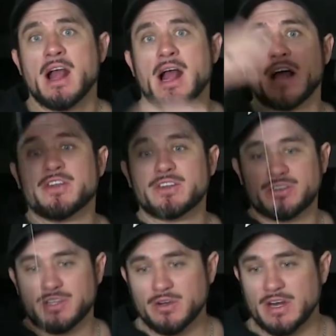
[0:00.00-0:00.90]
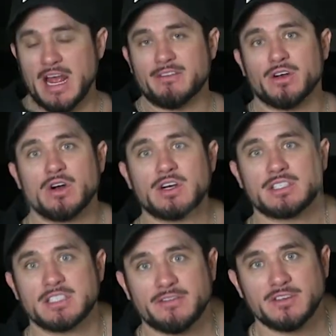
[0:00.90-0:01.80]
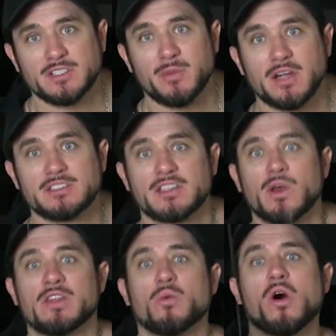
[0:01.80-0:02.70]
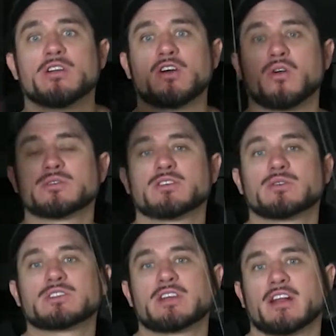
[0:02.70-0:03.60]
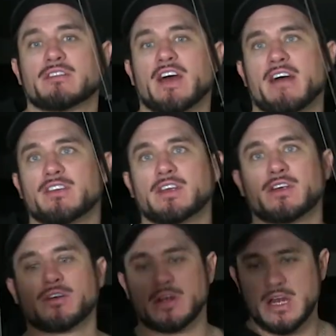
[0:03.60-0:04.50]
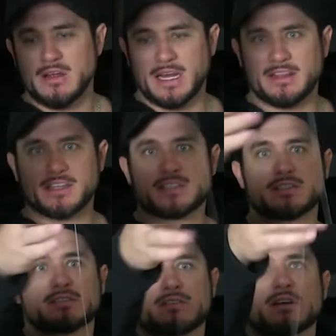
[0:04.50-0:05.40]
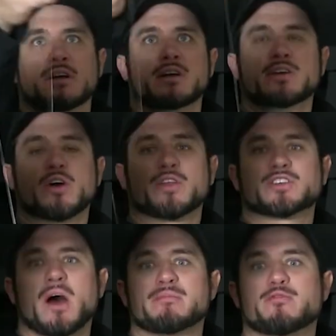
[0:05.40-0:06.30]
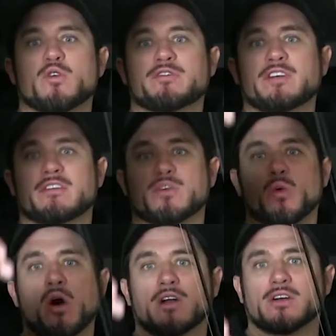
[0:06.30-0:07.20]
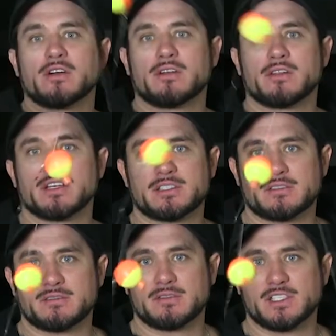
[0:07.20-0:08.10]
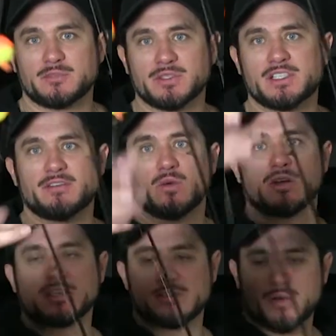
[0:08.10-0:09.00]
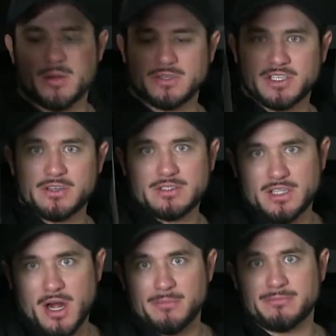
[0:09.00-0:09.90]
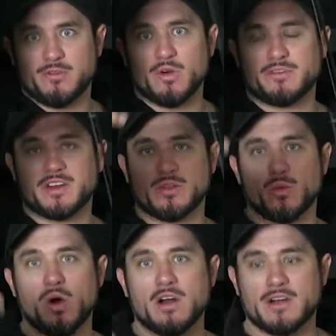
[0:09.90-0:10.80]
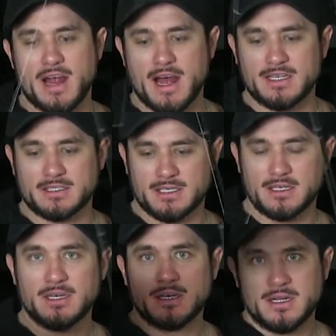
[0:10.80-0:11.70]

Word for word: and then you're still going to have your hooks at different spots in the, in the water column. So instead of having your, like this is, you know, the top four feet of the water, this, this specific one, because the bobber's here, the top four feet of the water has